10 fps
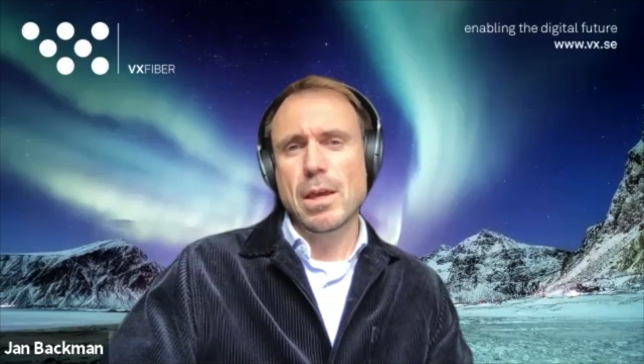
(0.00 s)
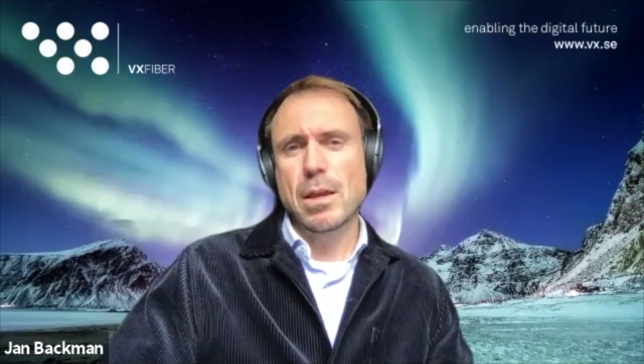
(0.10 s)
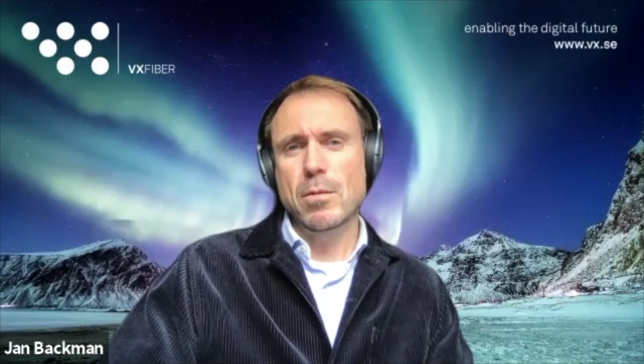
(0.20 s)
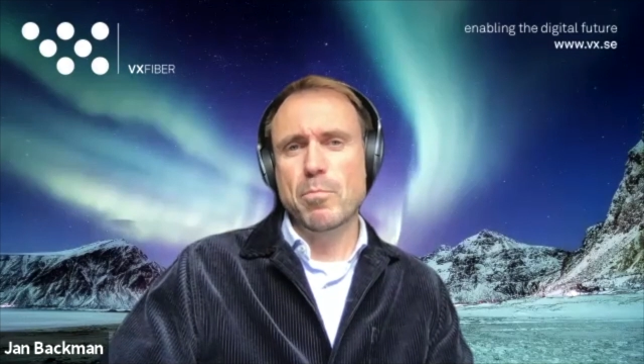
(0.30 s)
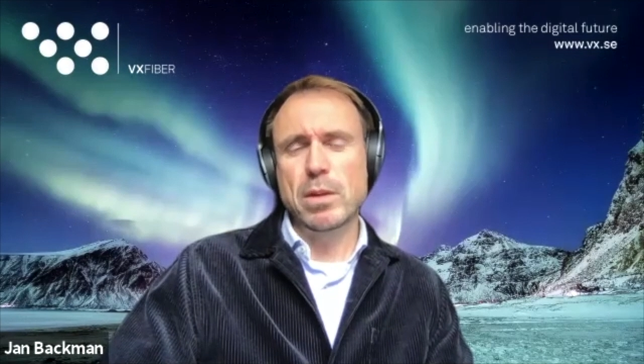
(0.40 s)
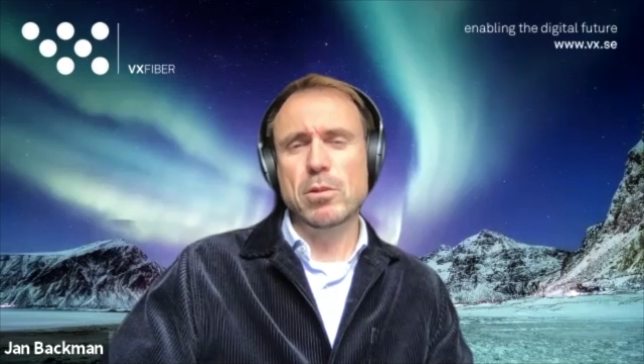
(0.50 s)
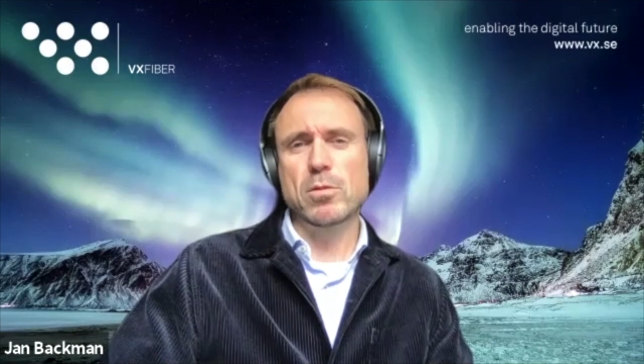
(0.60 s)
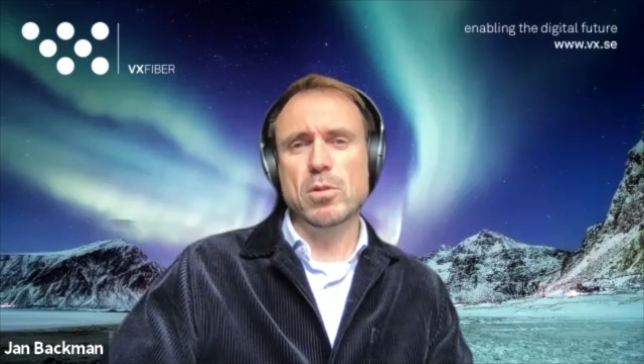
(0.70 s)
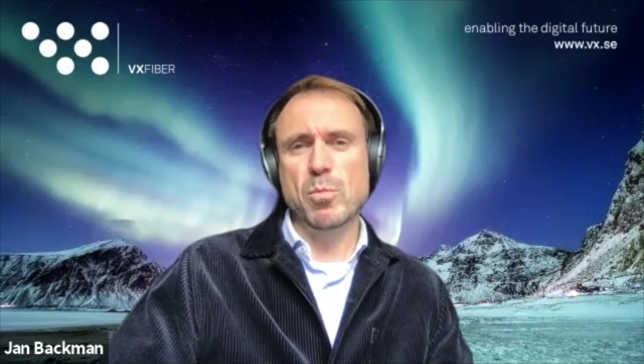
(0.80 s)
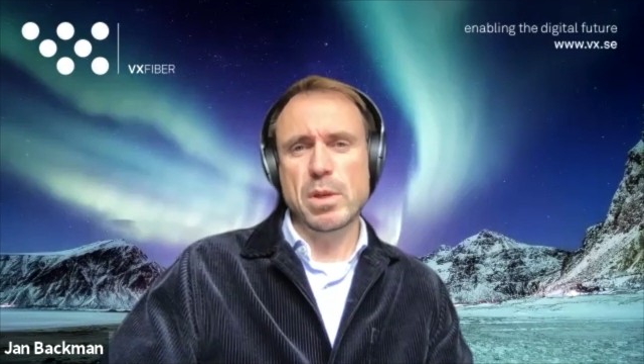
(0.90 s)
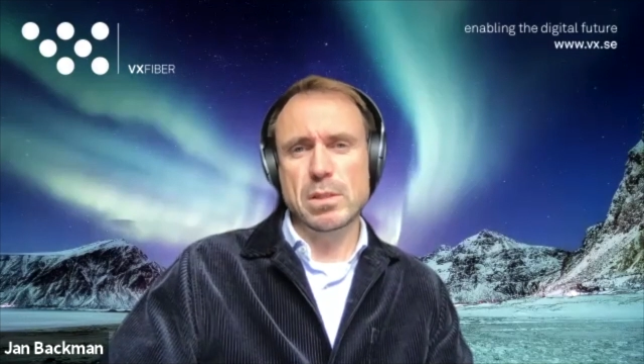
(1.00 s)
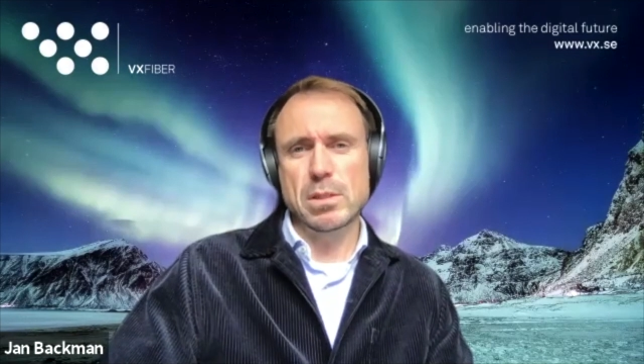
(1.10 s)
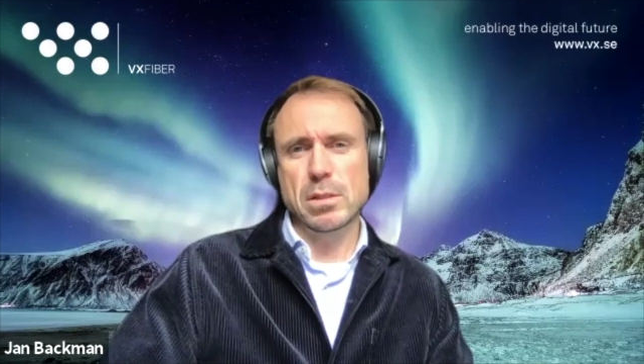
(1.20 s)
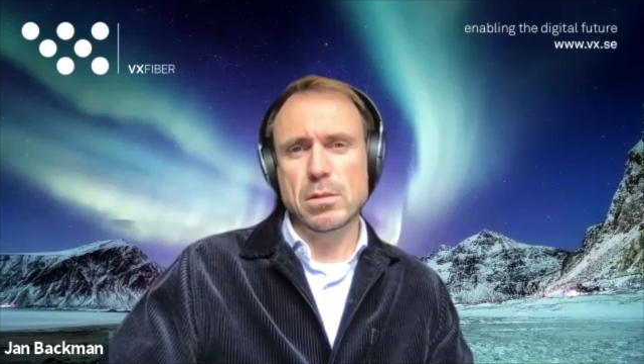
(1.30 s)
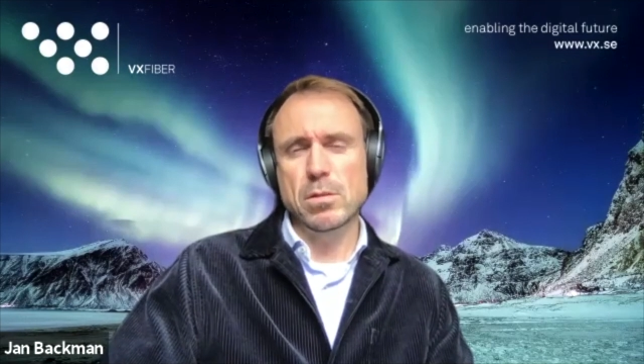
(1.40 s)
and plenty of
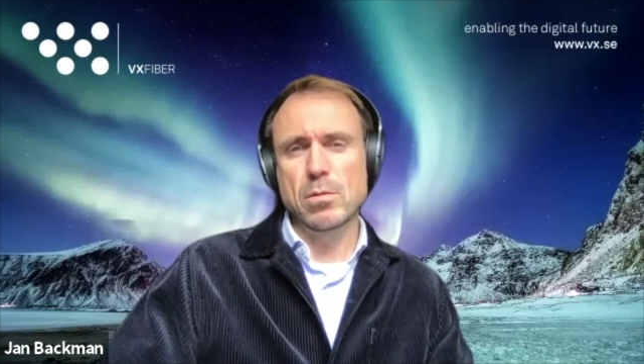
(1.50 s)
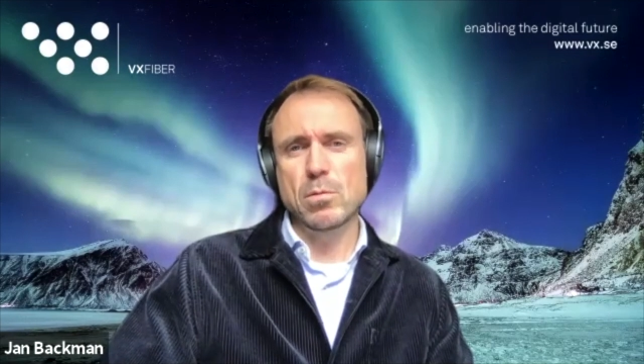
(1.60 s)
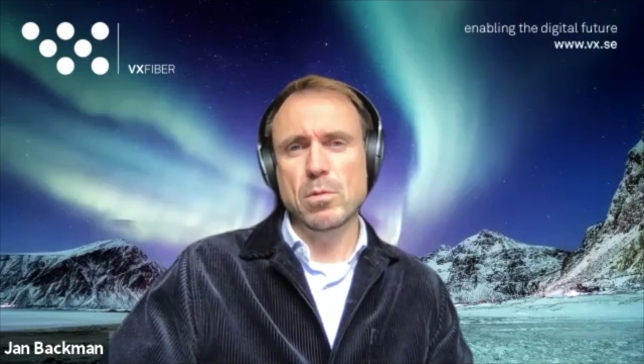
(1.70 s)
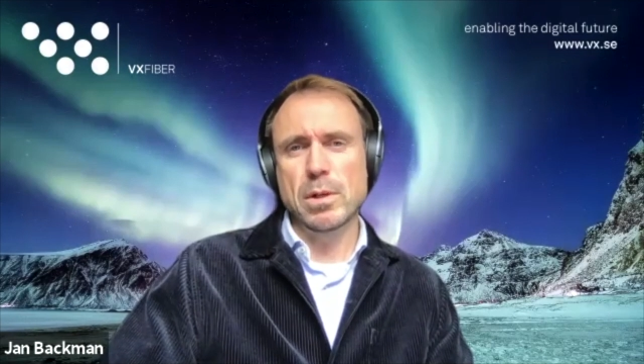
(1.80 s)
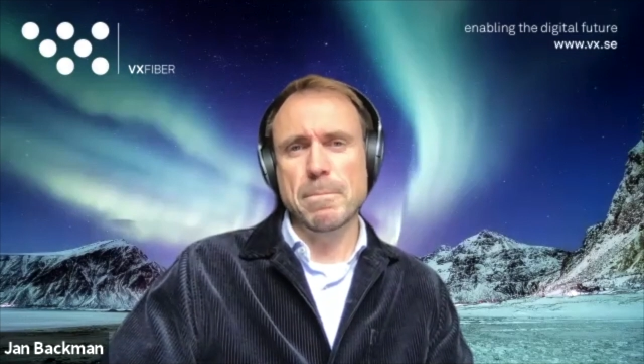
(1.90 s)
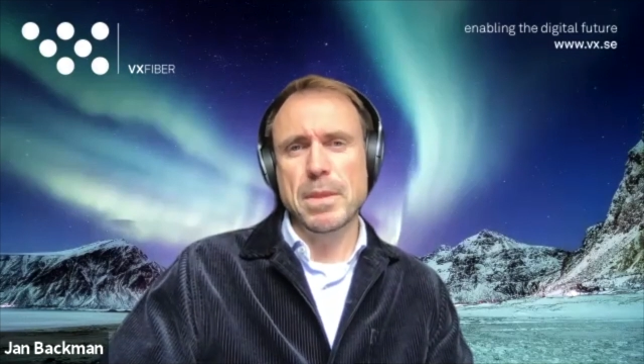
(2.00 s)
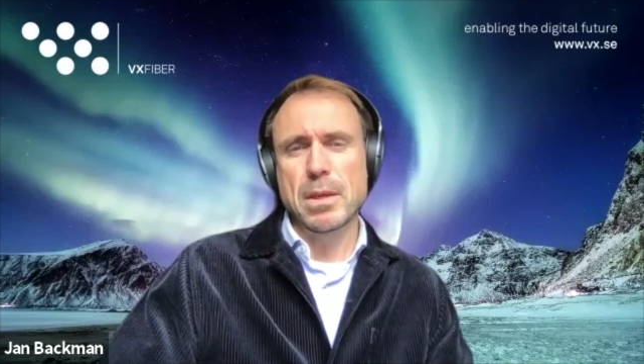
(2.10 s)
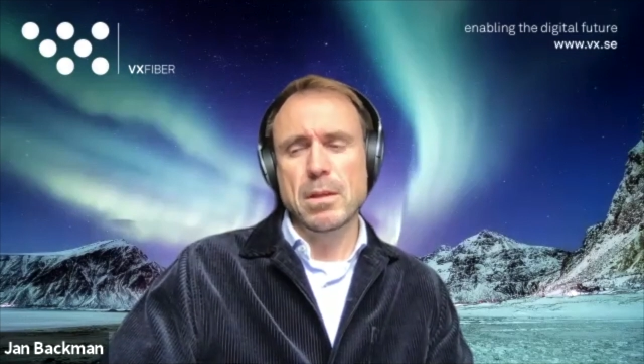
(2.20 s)
topics to